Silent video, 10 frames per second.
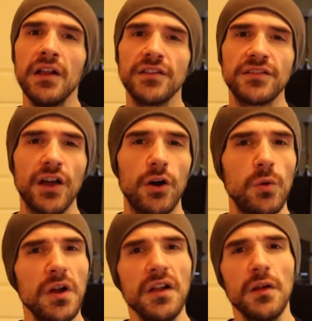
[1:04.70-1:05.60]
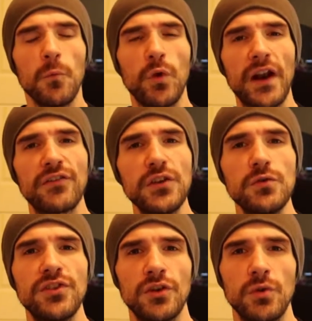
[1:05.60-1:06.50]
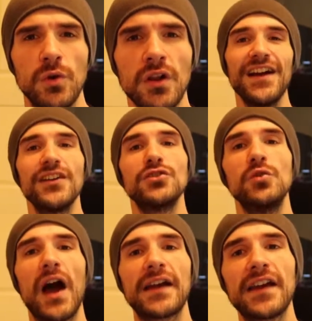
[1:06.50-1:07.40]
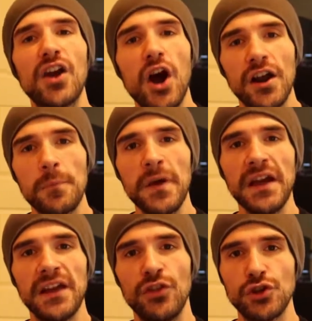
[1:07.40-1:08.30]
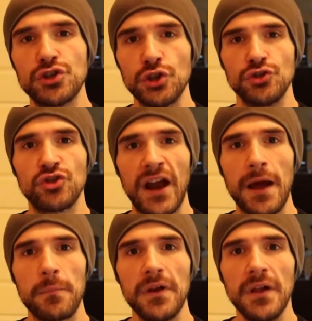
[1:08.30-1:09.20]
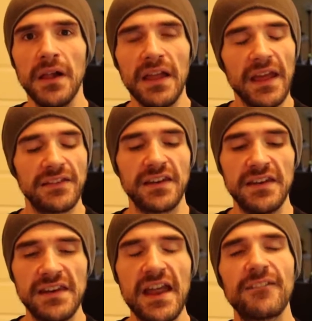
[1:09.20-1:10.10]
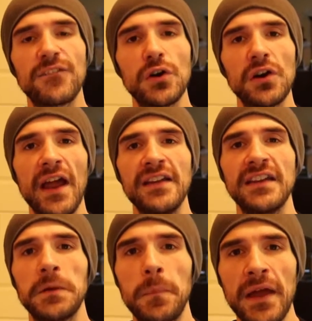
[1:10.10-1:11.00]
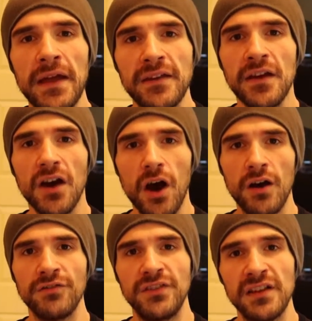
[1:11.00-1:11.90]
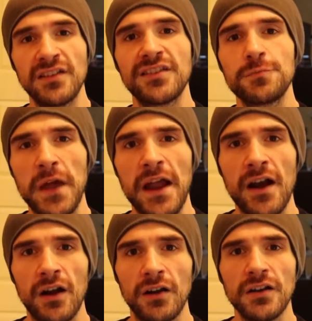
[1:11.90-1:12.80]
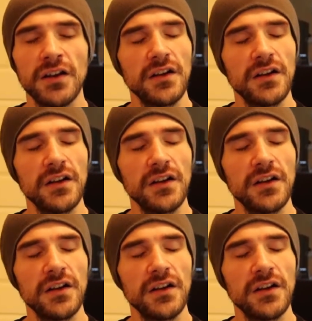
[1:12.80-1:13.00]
So, whatever you do, do not get caught up in the should trap. It's a never-ending pit of despair.